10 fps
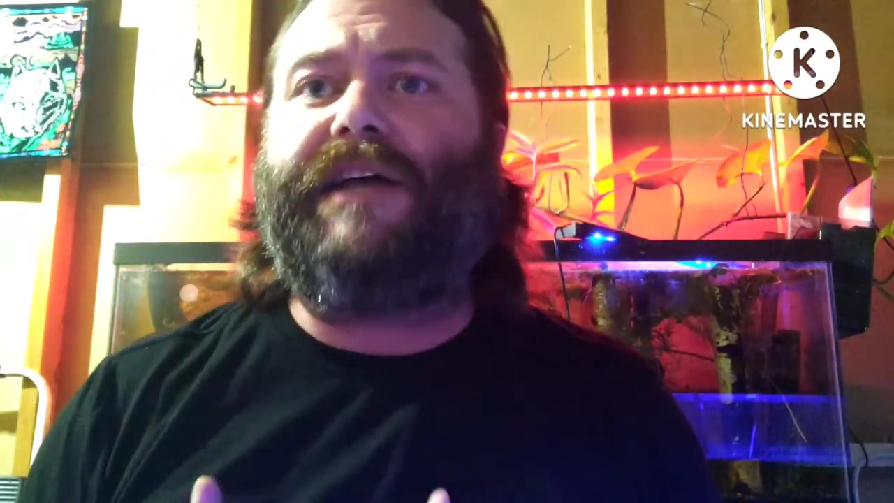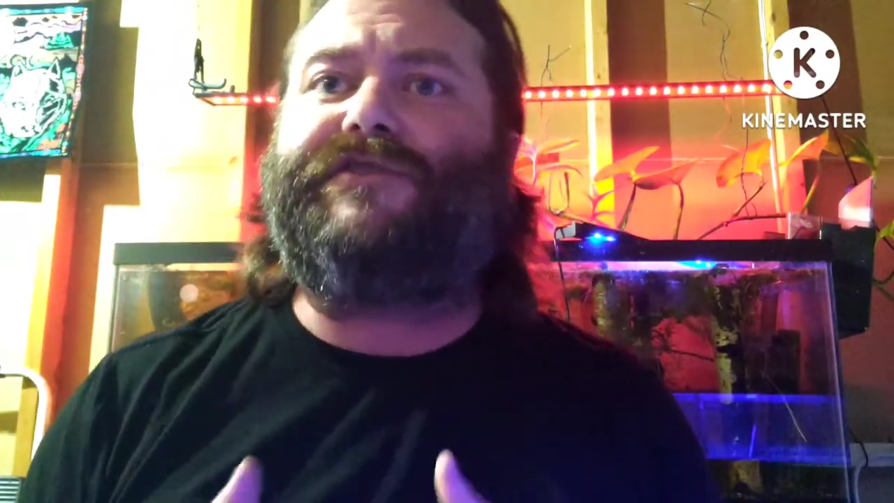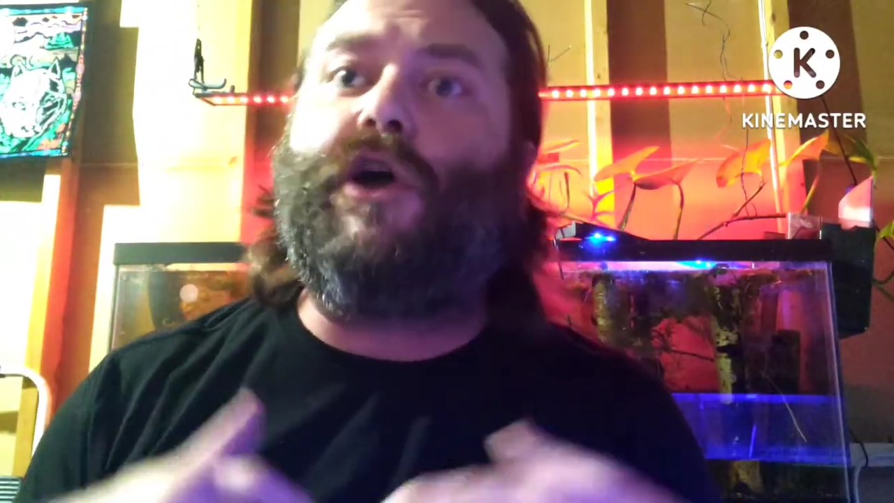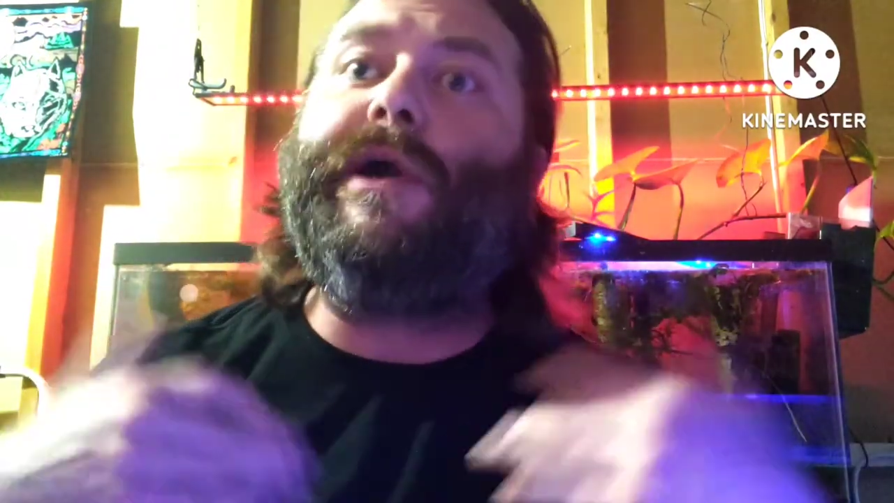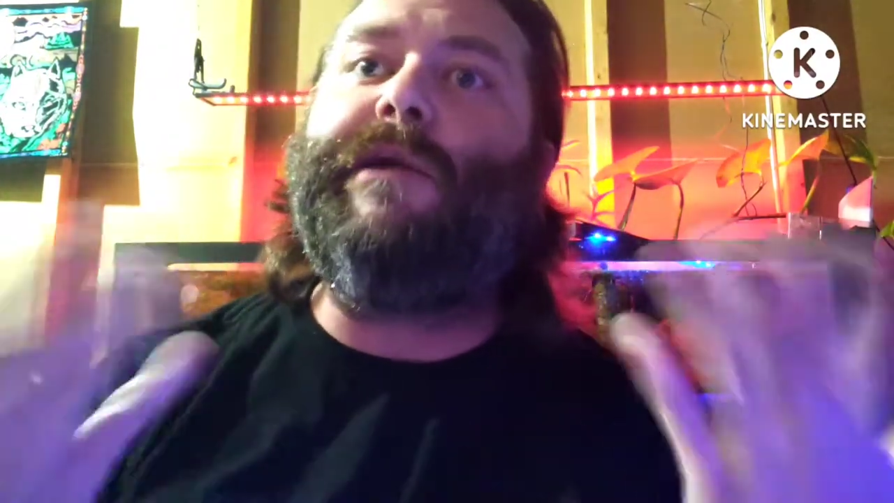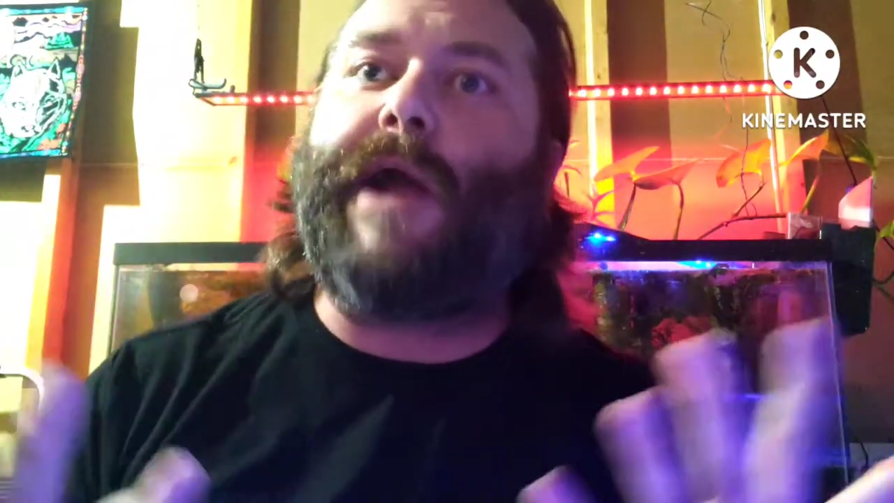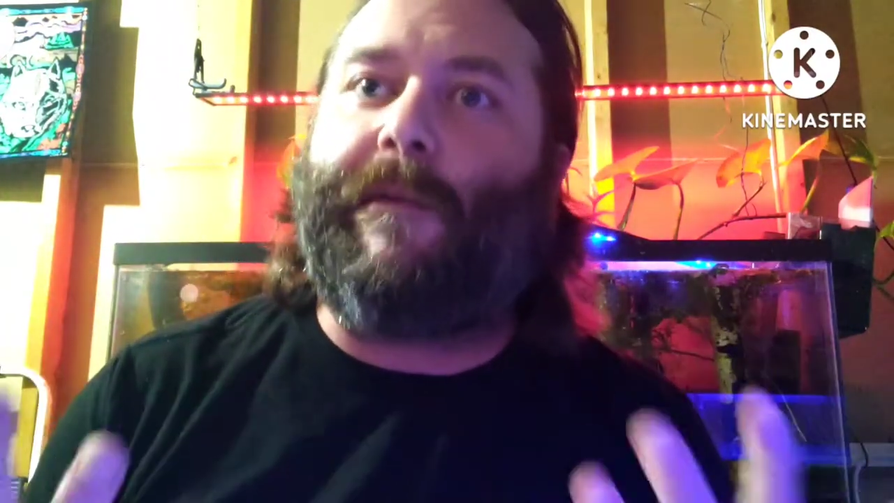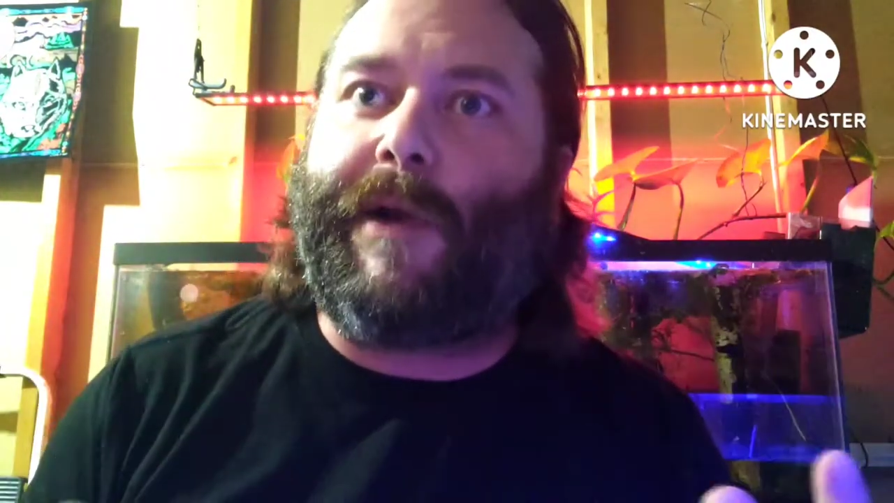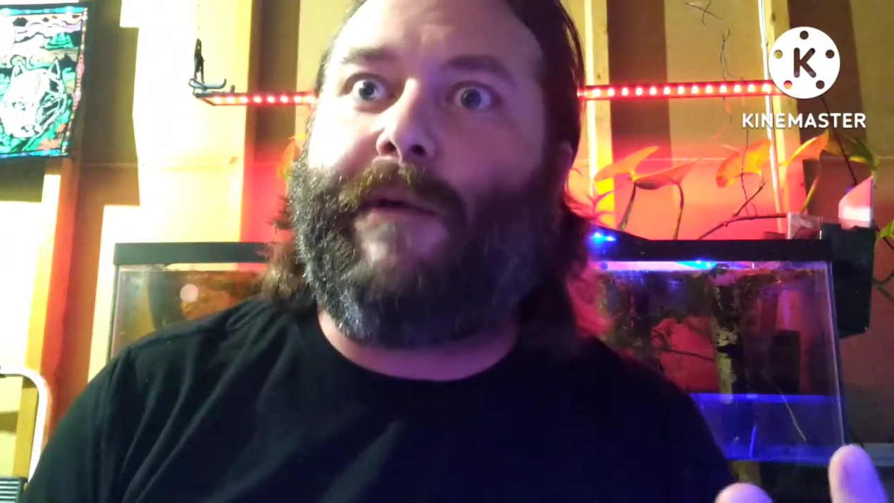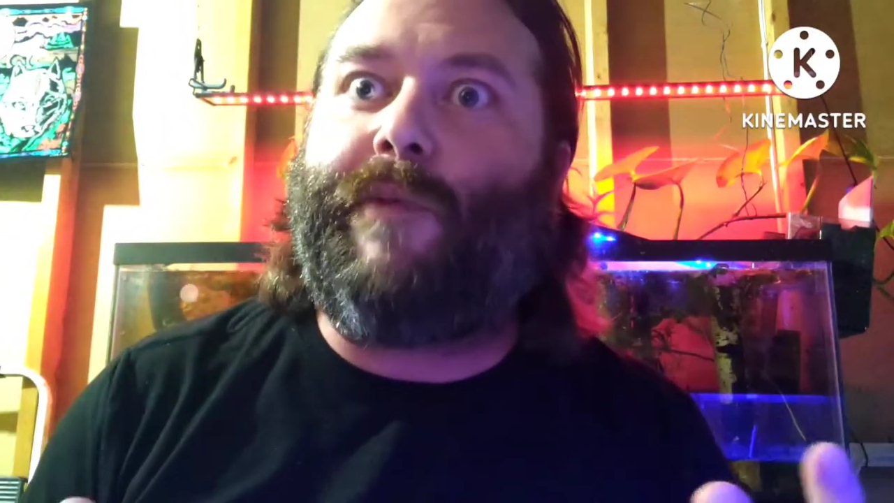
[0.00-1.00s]
So anyway,
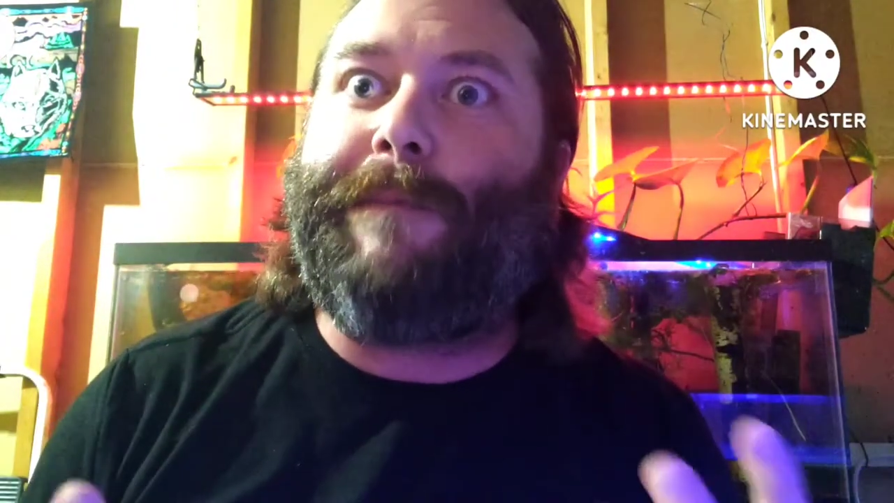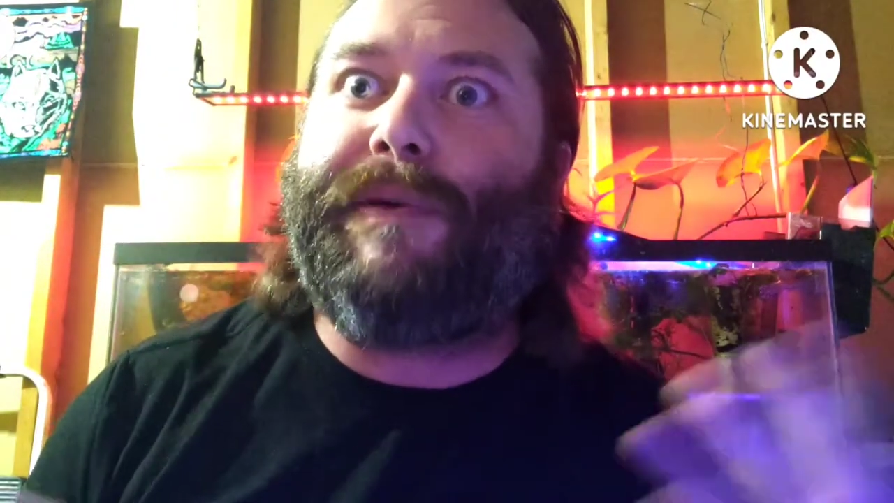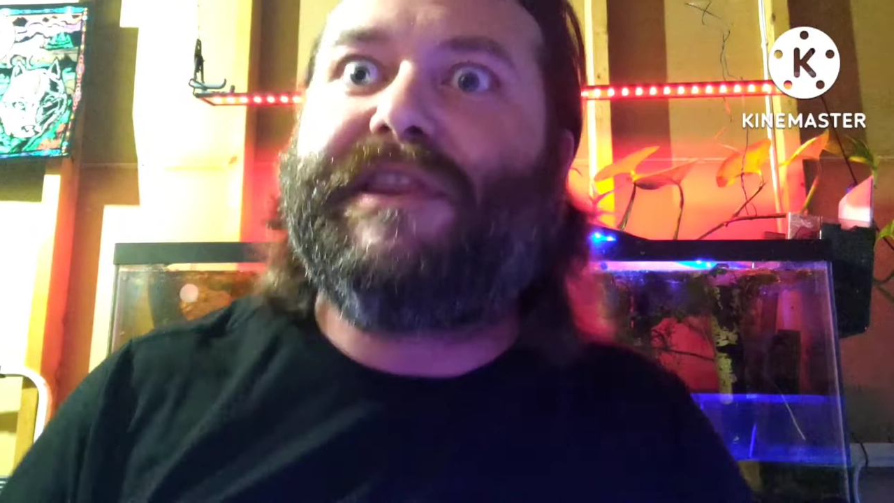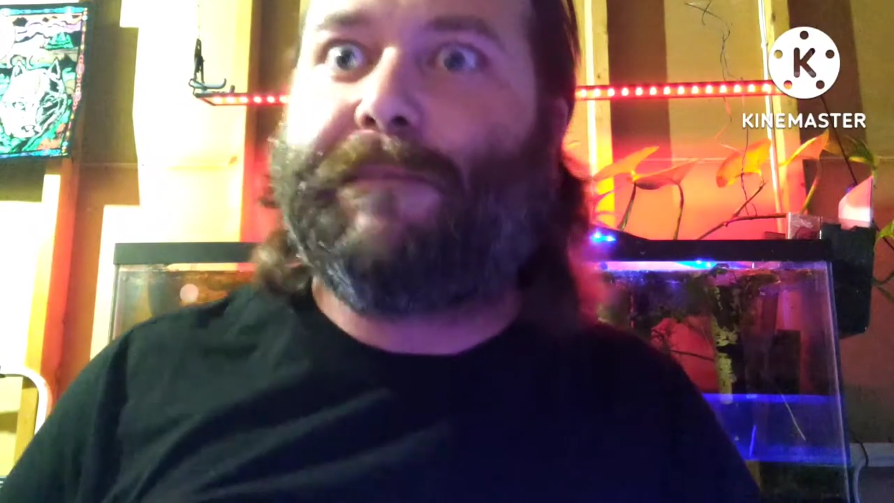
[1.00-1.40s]
we put